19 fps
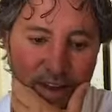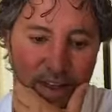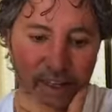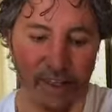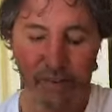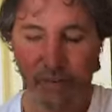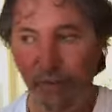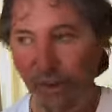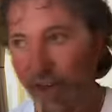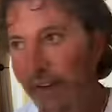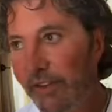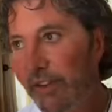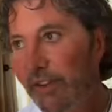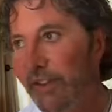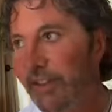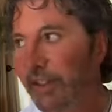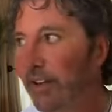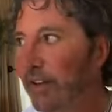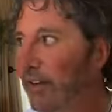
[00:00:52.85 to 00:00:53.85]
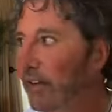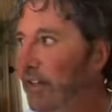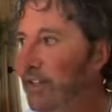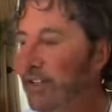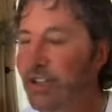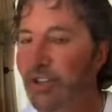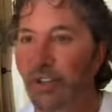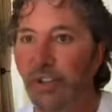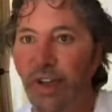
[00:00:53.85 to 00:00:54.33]
it's 5 years ago
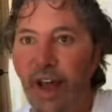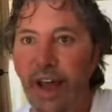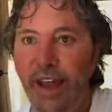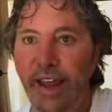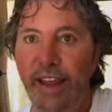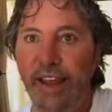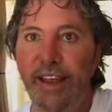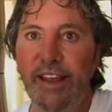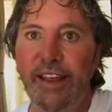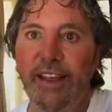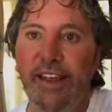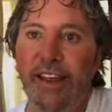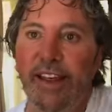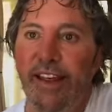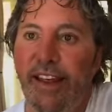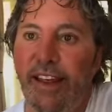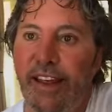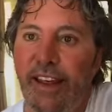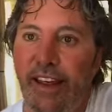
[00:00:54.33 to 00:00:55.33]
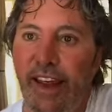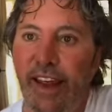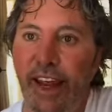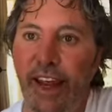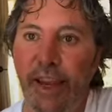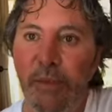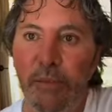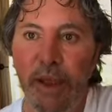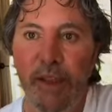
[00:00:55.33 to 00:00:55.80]
this July,
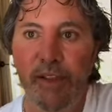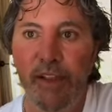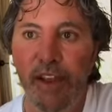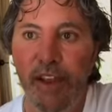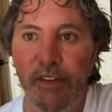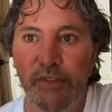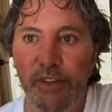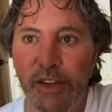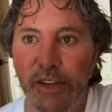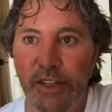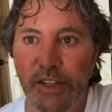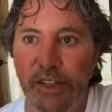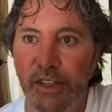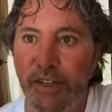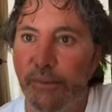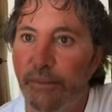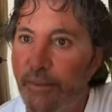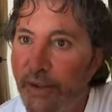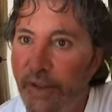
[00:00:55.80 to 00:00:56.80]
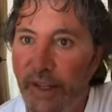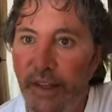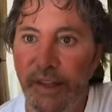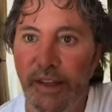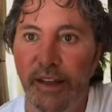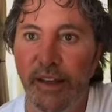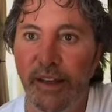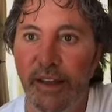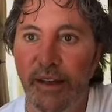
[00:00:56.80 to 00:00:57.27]
and my life is
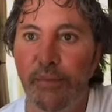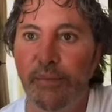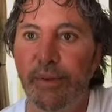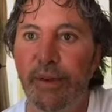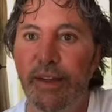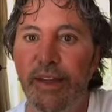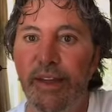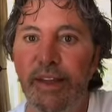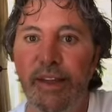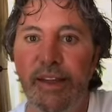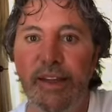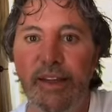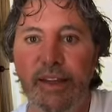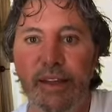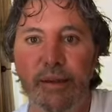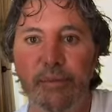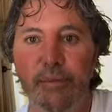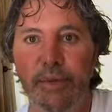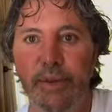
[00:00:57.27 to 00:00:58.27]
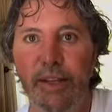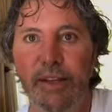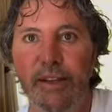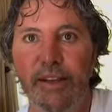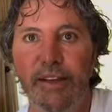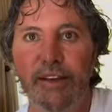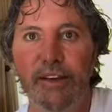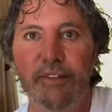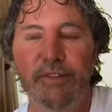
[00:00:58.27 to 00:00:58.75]
completely, completely,
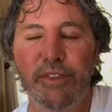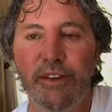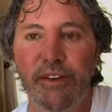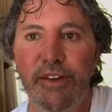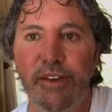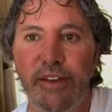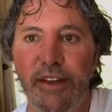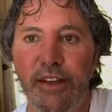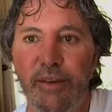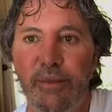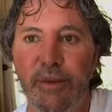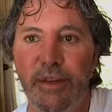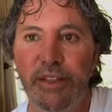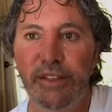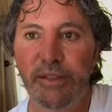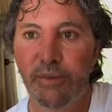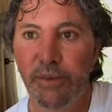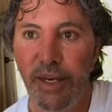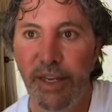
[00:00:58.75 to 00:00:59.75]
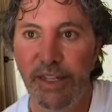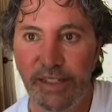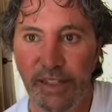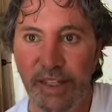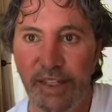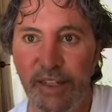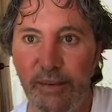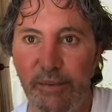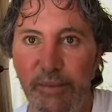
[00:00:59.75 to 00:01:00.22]
completely different than it was. And when I
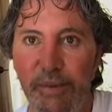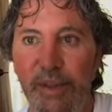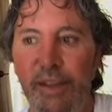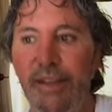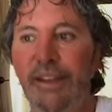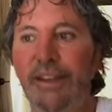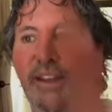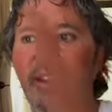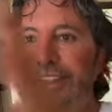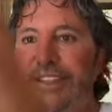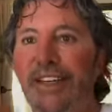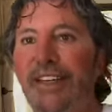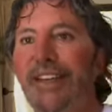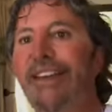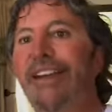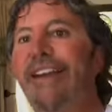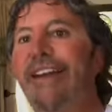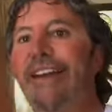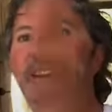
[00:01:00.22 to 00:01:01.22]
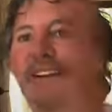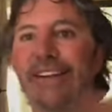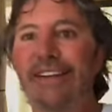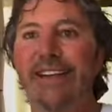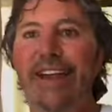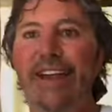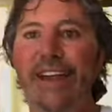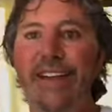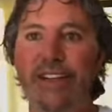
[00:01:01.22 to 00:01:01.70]
say completely, it's a night
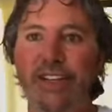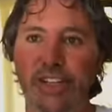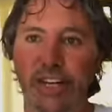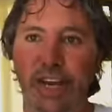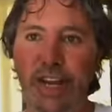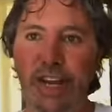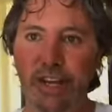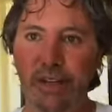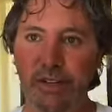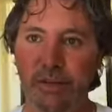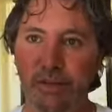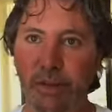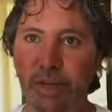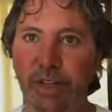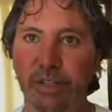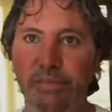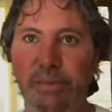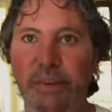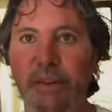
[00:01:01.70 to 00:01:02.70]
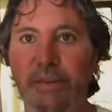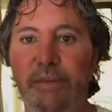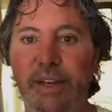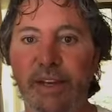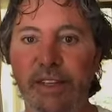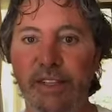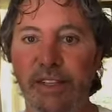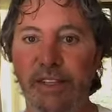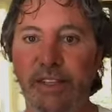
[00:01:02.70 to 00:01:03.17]
and day change. What does plant
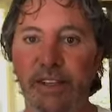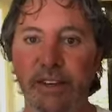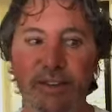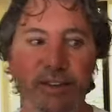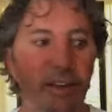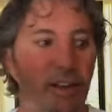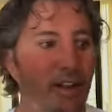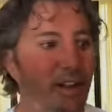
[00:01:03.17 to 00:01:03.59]
medicine do?